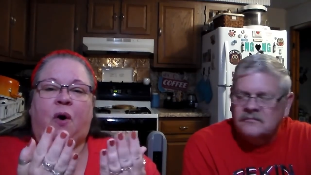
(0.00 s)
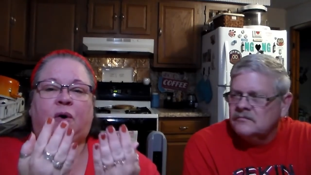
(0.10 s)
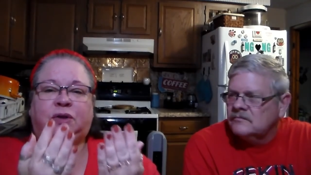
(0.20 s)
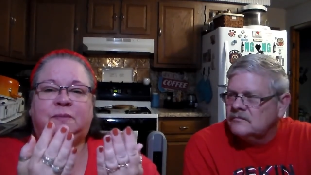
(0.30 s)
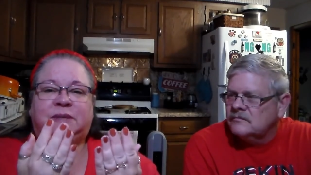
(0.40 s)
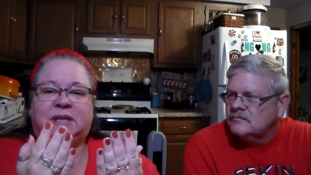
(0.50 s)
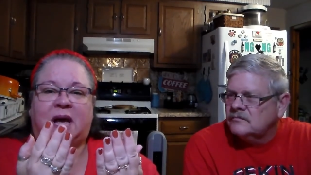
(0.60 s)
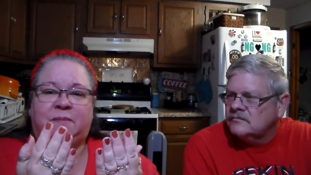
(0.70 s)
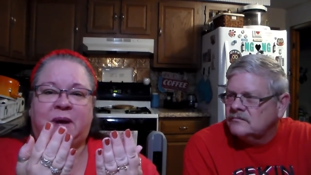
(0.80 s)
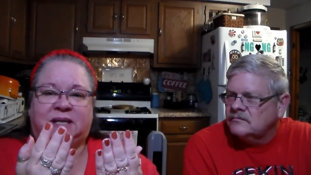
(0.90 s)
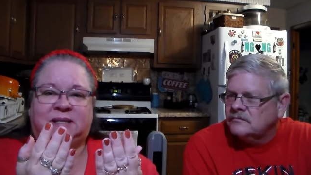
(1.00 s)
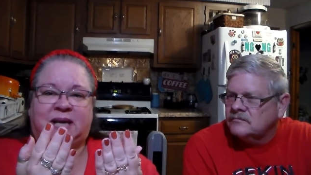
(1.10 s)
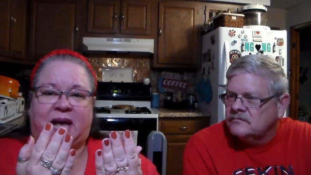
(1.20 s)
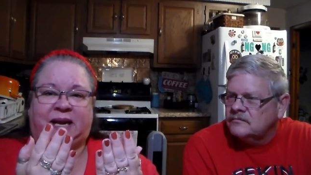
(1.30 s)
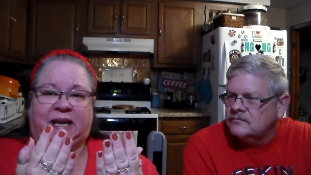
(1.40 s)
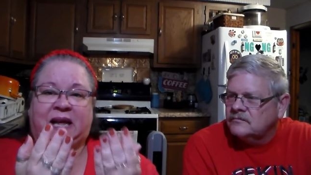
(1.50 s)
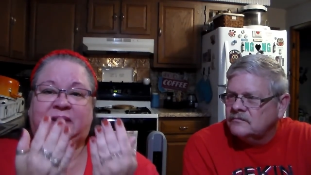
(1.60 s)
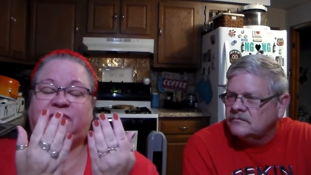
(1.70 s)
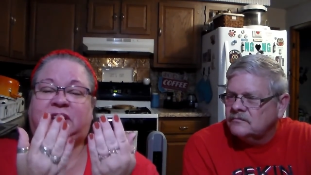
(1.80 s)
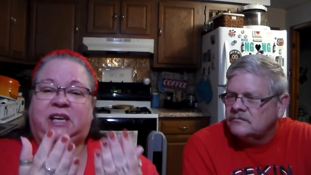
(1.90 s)
Speaker 1: hold them side by side.
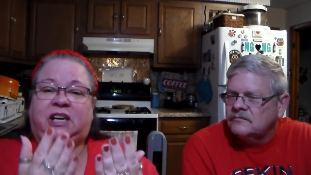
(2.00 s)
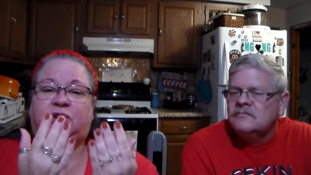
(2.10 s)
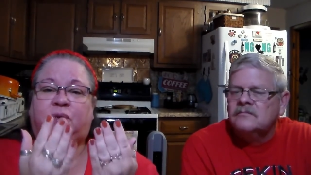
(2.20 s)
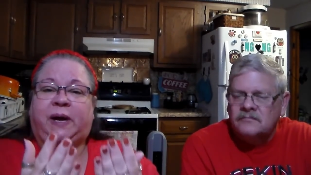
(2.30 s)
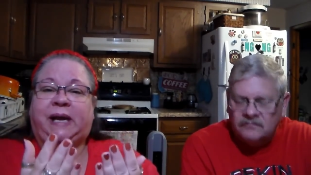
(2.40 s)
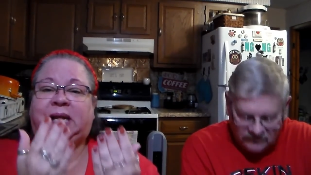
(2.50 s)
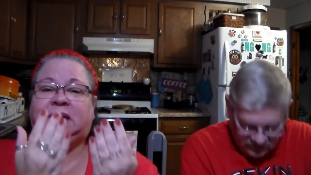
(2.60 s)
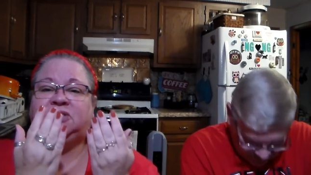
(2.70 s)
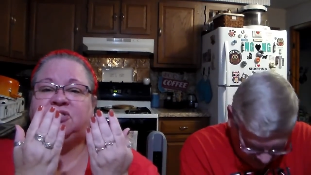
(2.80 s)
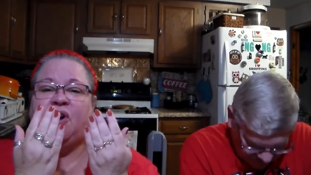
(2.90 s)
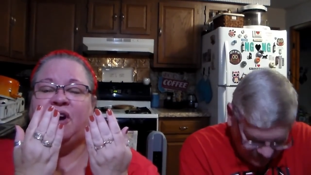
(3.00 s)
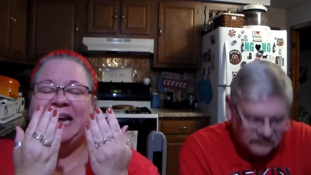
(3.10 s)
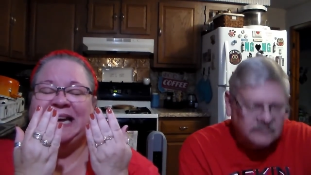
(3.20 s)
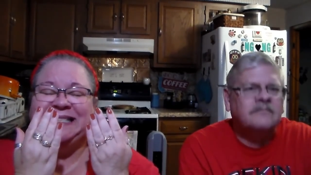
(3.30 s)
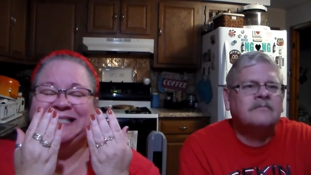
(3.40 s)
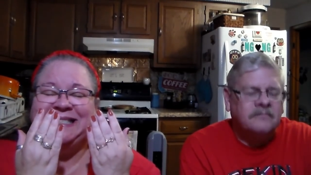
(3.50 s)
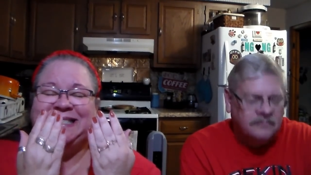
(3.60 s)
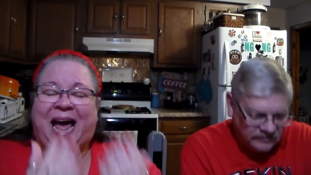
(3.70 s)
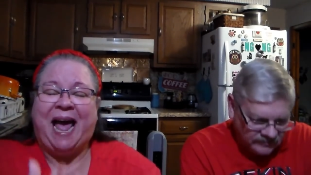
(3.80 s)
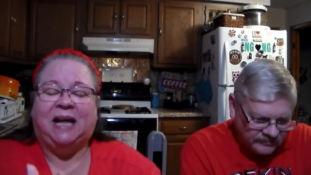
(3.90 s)
If the ingredients are
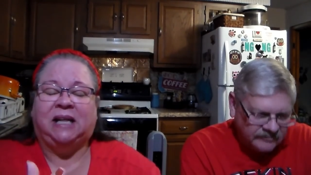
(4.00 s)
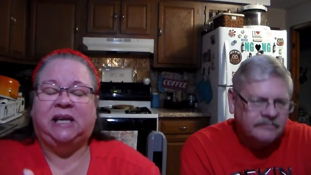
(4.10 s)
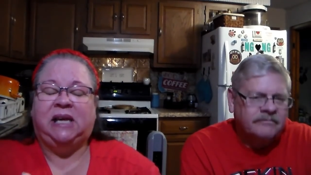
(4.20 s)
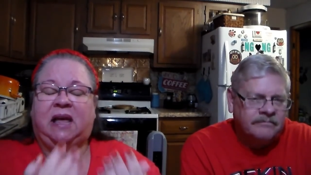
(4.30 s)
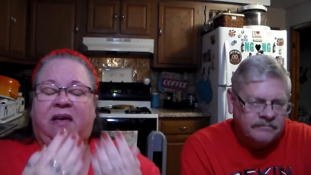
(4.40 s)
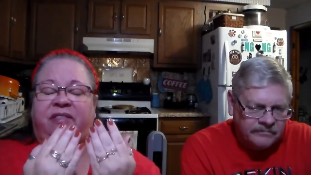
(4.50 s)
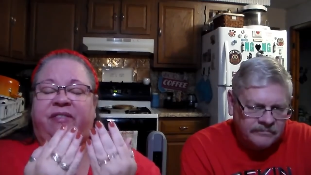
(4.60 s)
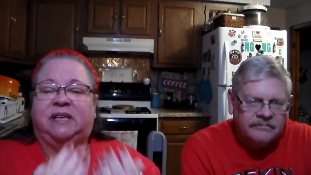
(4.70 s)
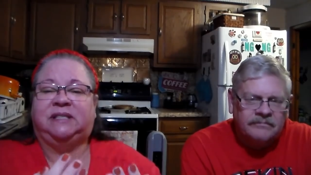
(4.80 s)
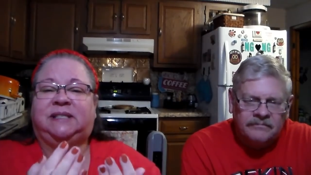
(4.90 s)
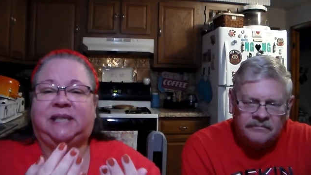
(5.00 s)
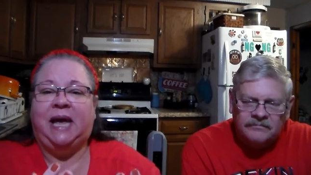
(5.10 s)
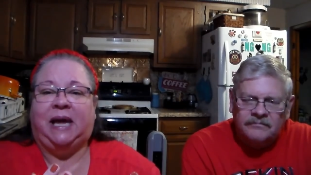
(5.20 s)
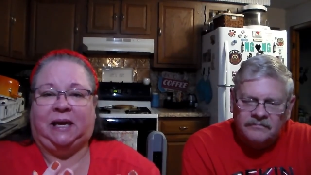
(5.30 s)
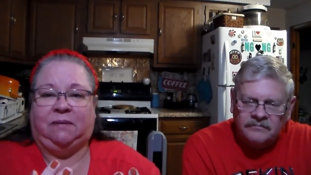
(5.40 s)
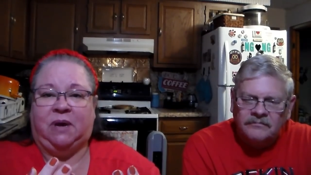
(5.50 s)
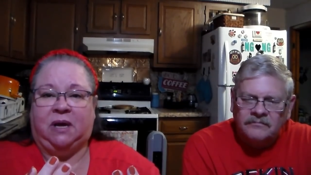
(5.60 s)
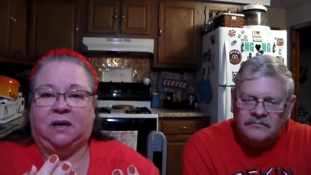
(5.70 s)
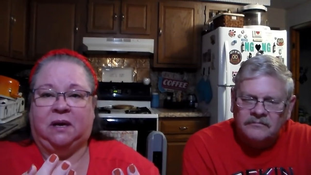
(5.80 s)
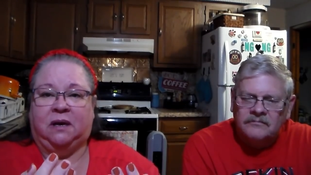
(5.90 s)
exactly the
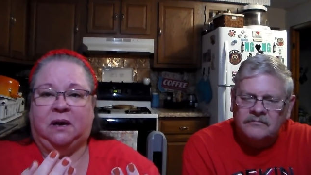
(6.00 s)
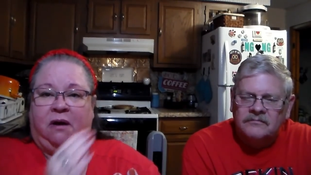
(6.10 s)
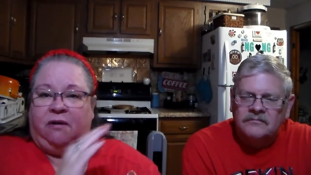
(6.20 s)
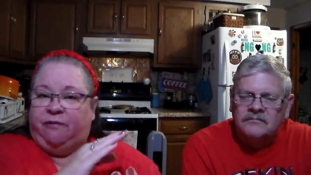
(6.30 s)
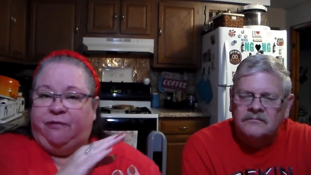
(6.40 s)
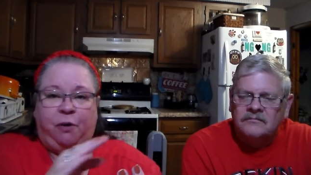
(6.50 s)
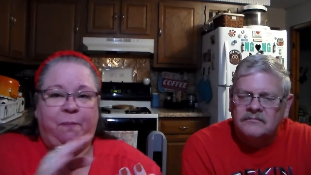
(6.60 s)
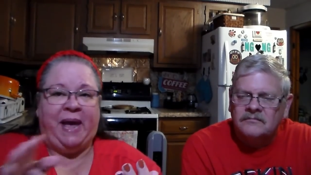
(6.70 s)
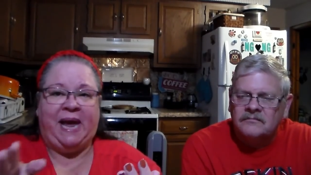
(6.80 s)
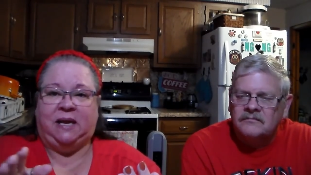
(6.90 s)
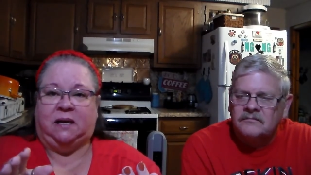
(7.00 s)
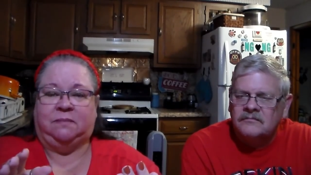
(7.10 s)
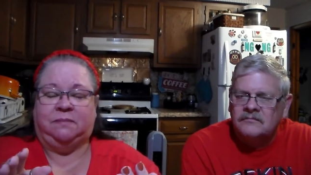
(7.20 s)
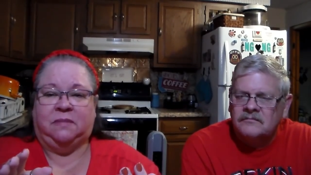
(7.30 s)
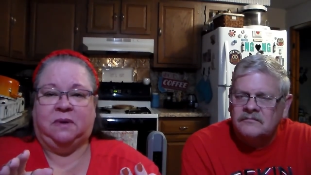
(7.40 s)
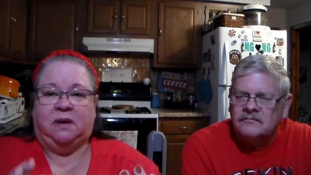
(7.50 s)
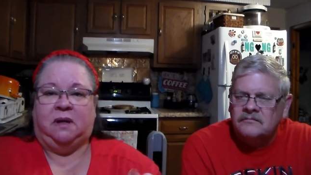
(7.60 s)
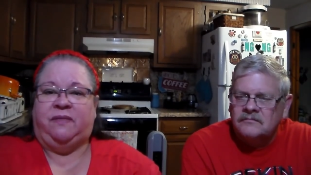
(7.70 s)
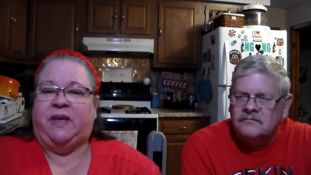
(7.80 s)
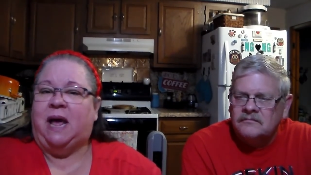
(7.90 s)
same, verbatim,
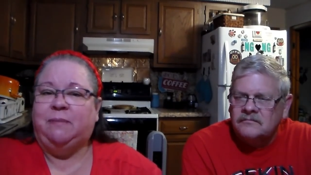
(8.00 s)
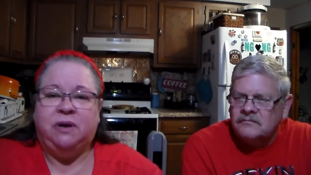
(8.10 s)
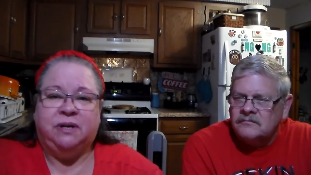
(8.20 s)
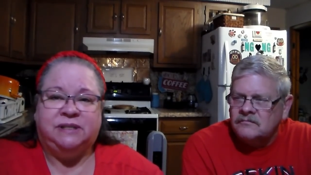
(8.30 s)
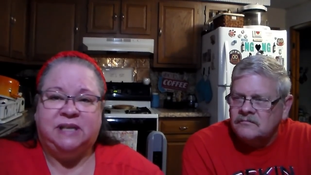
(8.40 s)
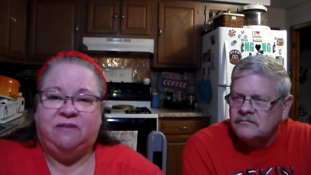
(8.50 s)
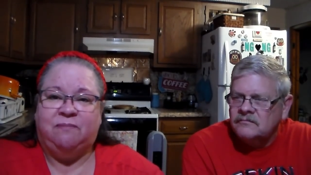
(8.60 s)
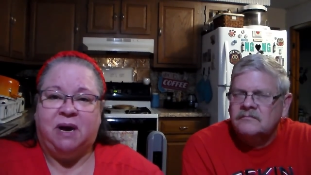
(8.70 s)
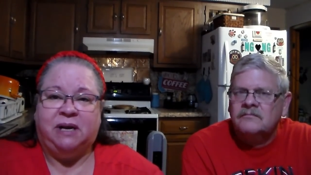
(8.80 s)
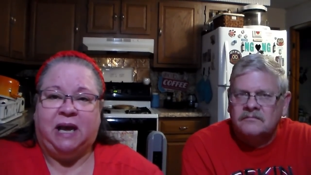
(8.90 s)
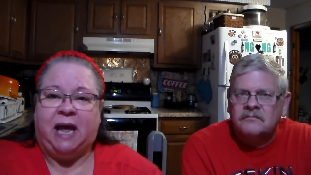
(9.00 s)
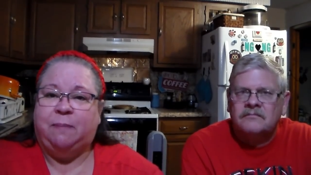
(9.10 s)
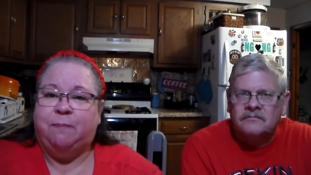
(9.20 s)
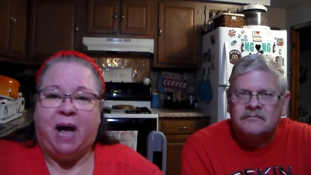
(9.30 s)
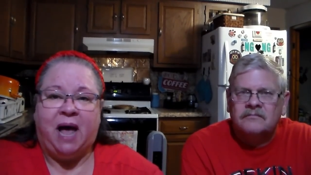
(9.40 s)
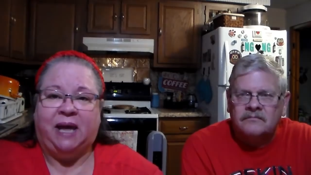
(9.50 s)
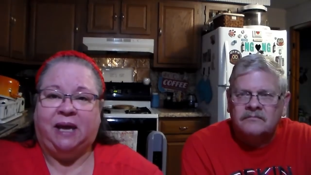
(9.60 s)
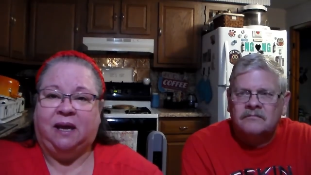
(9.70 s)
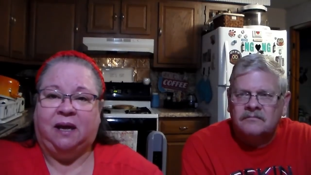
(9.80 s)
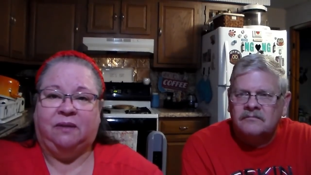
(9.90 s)
then I'm going to save money and
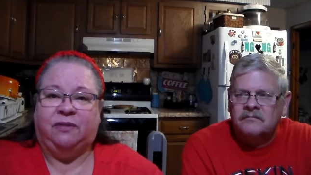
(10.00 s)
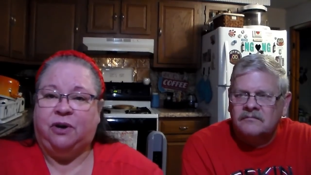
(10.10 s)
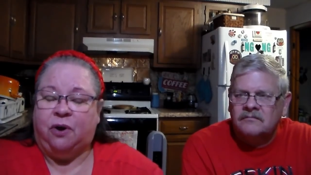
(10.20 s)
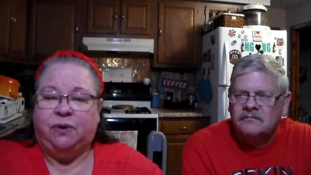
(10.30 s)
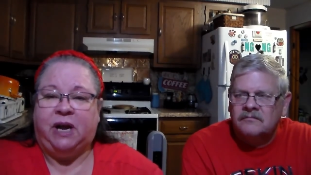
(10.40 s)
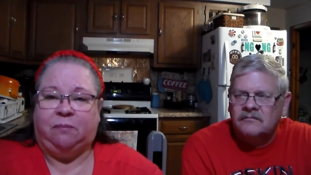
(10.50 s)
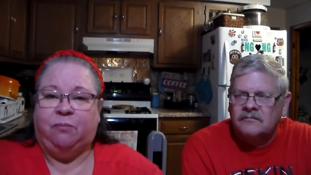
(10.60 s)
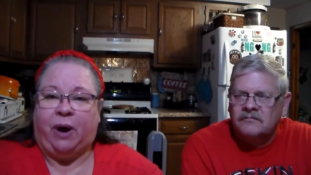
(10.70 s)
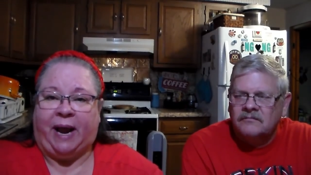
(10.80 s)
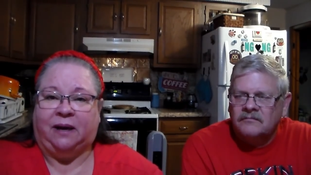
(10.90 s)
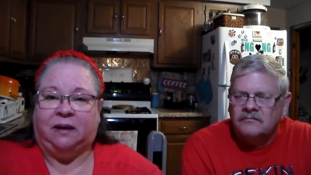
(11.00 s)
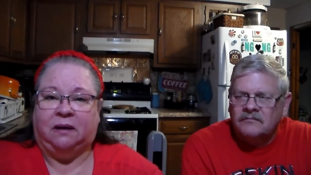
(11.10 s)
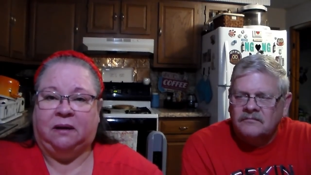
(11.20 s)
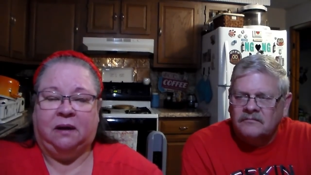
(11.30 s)
buy the no-name brand,